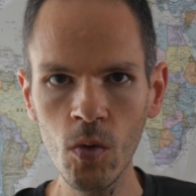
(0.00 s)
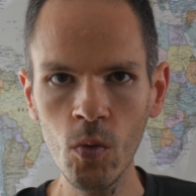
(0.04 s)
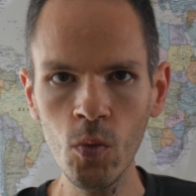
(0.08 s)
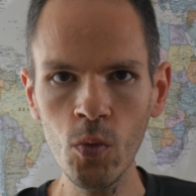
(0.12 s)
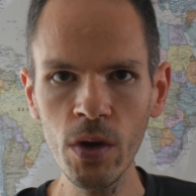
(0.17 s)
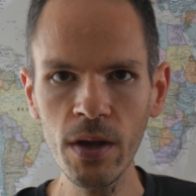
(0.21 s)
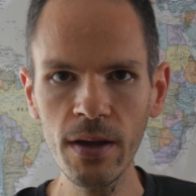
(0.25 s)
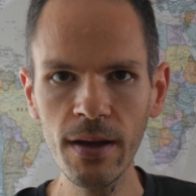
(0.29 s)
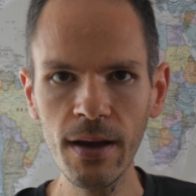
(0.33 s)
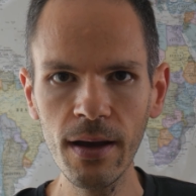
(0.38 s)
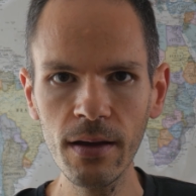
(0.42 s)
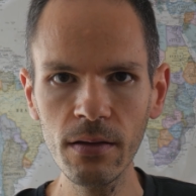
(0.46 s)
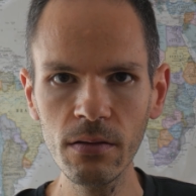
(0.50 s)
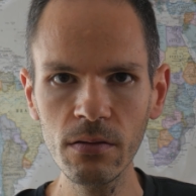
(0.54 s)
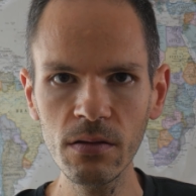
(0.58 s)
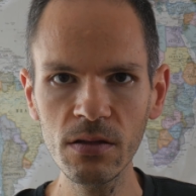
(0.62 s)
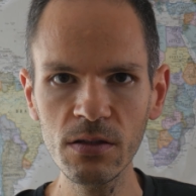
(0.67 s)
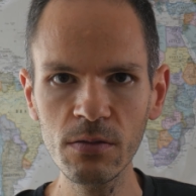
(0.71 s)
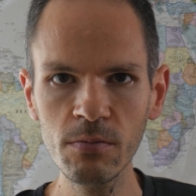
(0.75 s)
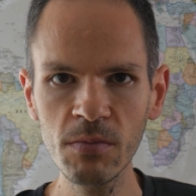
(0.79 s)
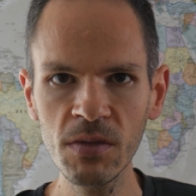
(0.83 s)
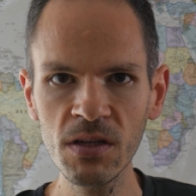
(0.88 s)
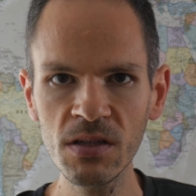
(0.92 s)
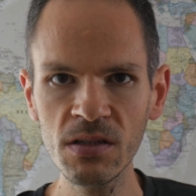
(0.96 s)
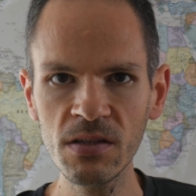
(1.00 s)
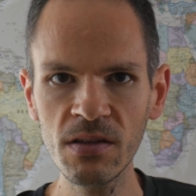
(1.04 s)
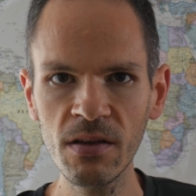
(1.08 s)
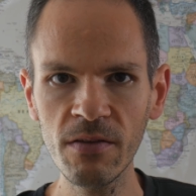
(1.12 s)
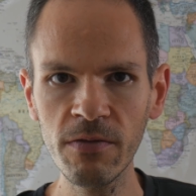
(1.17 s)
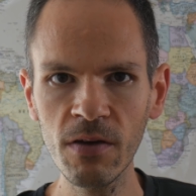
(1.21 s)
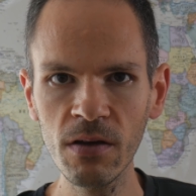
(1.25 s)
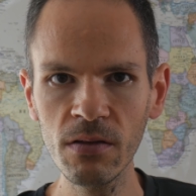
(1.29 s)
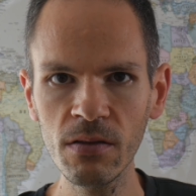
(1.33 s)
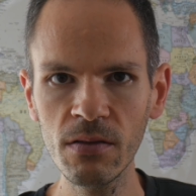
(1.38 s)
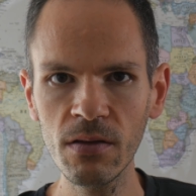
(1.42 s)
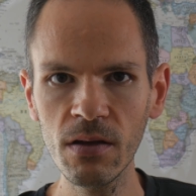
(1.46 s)
We can't dismiss the
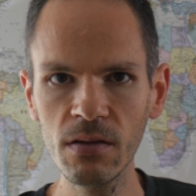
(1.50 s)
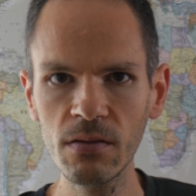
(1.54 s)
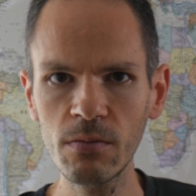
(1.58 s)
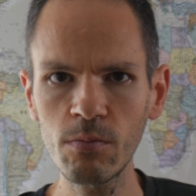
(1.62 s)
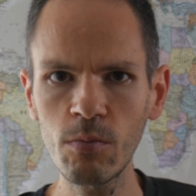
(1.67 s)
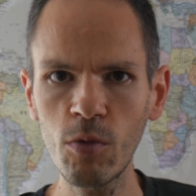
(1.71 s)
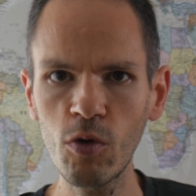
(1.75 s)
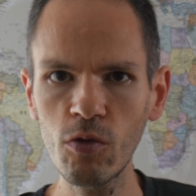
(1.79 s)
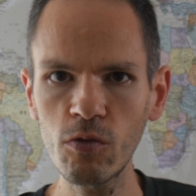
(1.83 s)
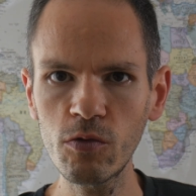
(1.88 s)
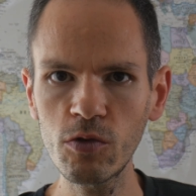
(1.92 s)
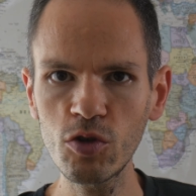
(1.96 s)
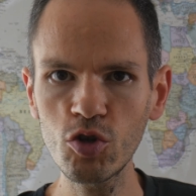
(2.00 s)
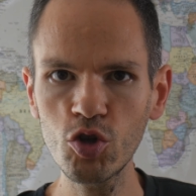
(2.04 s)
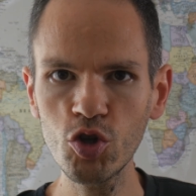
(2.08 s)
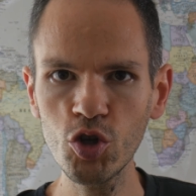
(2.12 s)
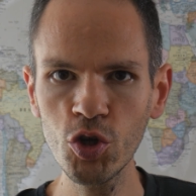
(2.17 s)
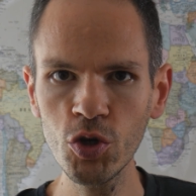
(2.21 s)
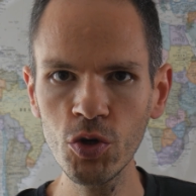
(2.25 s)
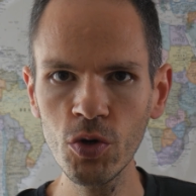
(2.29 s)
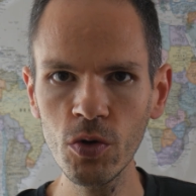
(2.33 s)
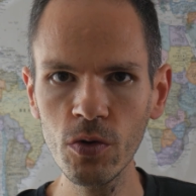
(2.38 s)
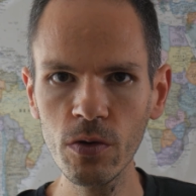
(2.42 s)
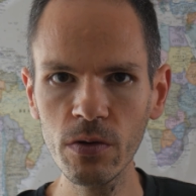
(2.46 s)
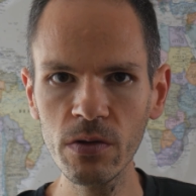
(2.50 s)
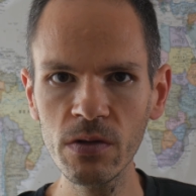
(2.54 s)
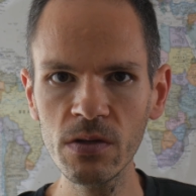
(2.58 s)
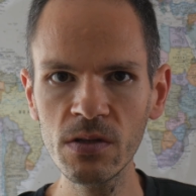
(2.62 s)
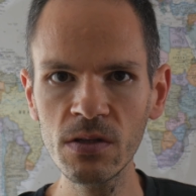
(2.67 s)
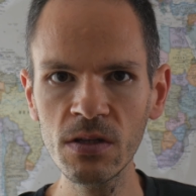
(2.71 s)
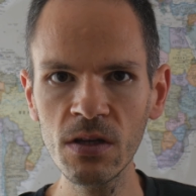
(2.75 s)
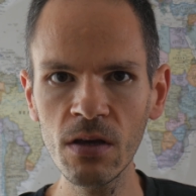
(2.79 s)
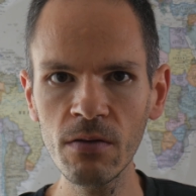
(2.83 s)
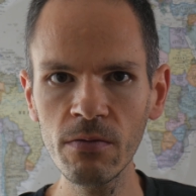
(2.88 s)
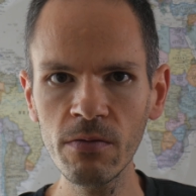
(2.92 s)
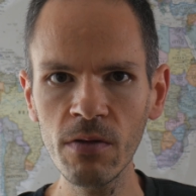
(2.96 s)
fact that Montesquieu
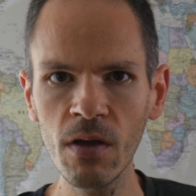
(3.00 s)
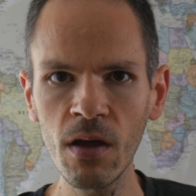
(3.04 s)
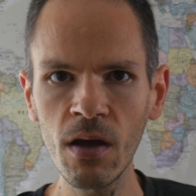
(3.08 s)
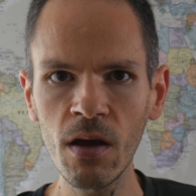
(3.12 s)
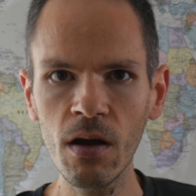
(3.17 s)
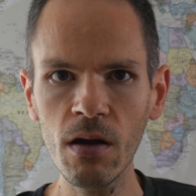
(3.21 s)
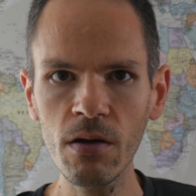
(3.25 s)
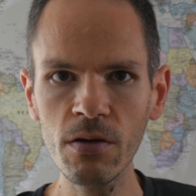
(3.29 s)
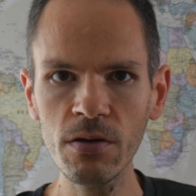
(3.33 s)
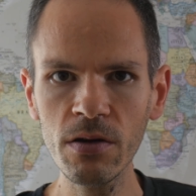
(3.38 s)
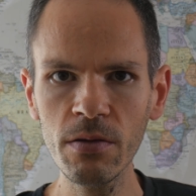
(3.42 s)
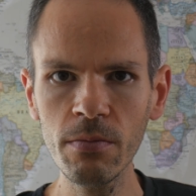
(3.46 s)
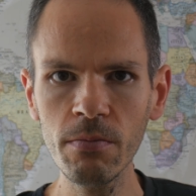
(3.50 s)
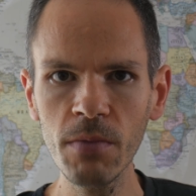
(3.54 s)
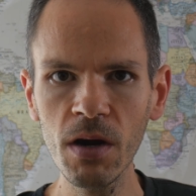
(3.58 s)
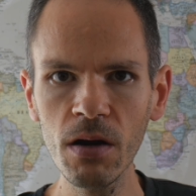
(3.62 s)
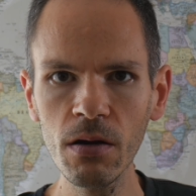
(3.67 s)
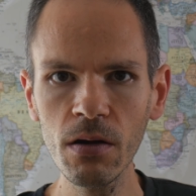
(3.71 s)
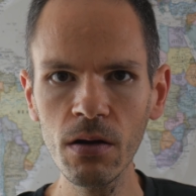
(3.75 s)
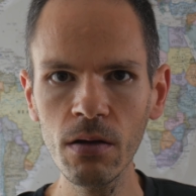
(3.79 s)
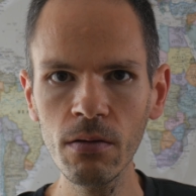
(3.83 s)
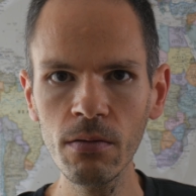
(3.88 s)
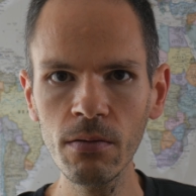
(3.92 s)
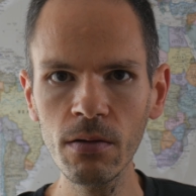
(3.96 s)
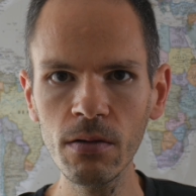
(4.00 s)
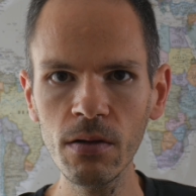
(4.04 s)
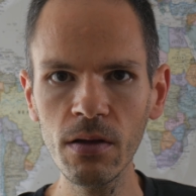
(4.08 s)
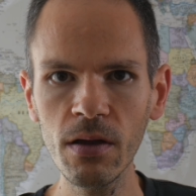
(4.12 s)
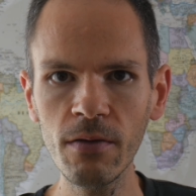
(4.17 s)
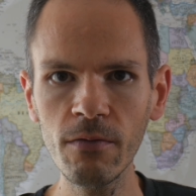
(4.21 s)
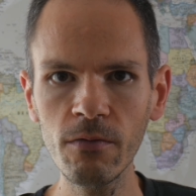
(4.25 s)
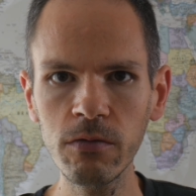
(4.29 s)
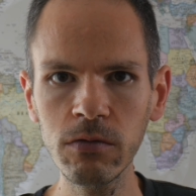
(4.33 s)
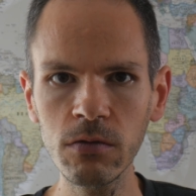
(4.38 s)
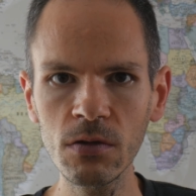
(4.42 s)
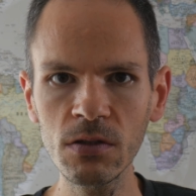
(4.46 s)
received a remarkable
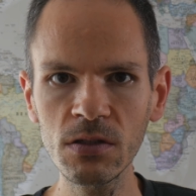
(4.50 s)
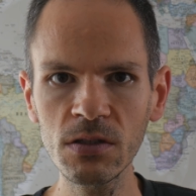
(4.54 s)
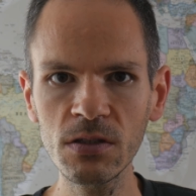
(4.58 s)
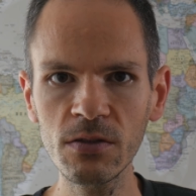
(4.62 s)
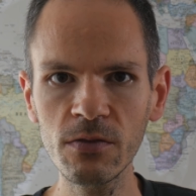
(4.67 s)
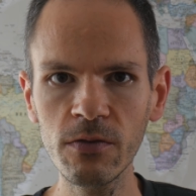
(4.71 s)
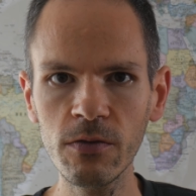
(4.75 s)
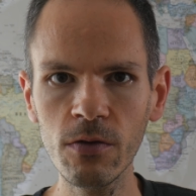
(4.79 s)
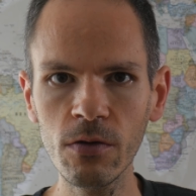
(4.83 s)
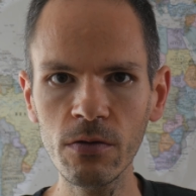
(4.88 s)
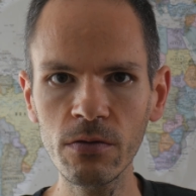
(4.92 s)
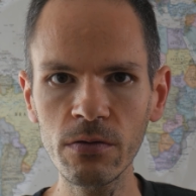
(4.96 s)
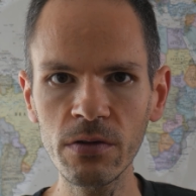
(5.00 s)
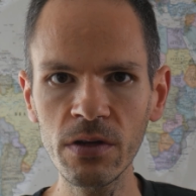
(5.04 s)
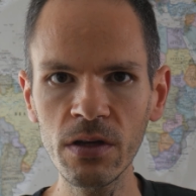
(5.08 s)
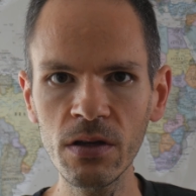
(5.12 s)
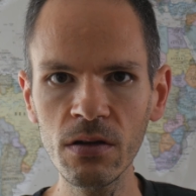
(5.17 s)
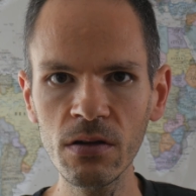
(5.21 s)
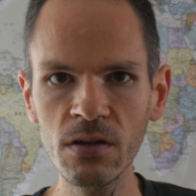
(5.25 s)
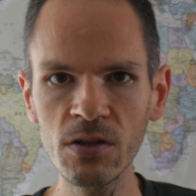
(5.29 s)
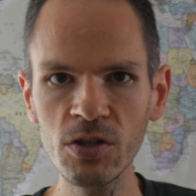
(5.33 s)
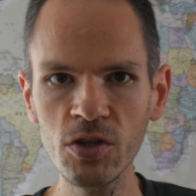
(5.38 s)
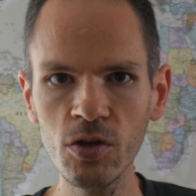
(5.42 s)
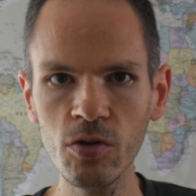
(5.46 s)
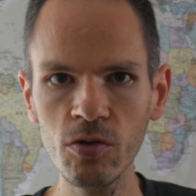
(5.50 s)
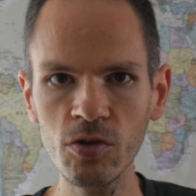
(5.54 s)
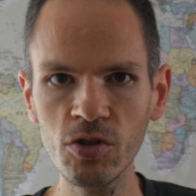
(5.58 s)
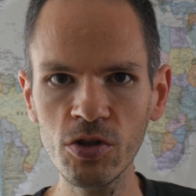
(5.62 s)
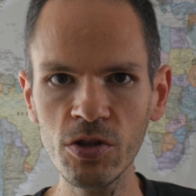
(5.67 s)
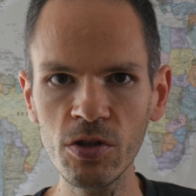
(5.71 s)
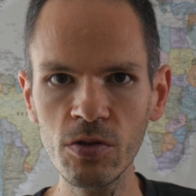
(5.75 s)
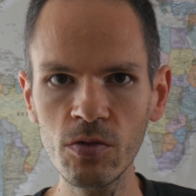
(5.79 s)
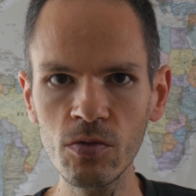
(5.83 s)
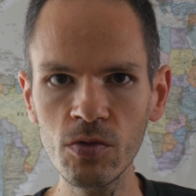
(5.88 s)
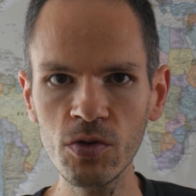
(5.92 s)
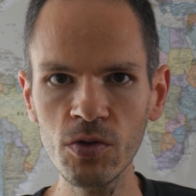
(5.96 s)
influence from the English
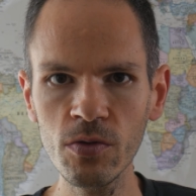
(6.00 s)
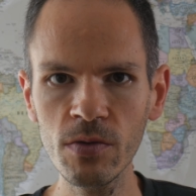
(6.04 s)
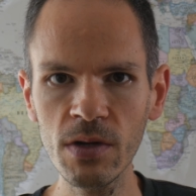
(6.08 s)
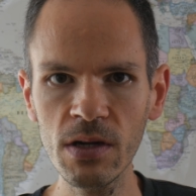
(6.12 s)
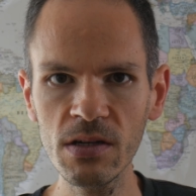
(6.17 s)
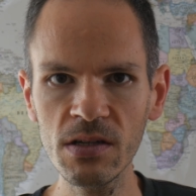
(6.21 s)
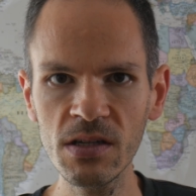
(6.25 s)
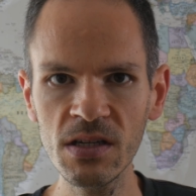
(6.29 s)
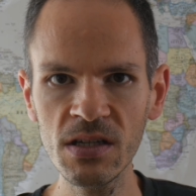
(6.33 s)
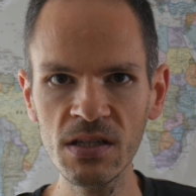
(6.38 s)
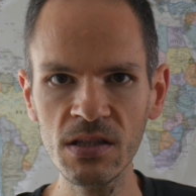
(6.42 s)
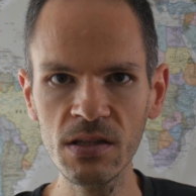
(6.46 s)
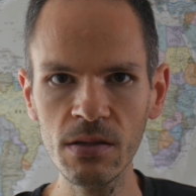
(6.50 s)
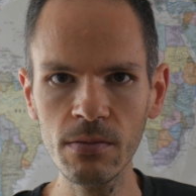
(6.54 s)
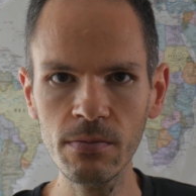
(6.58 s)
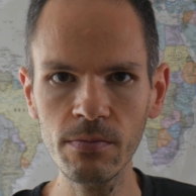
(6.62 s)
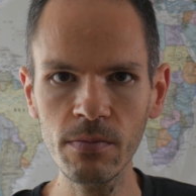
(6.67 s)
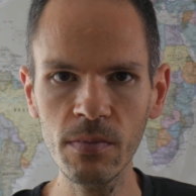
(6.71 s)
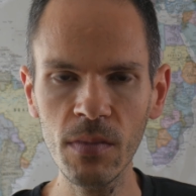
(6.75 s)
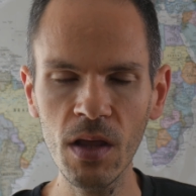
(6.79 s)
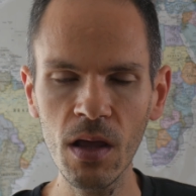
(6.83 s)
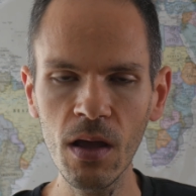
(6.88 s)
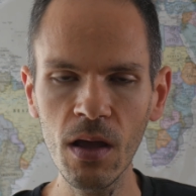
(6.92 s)
constitutional system,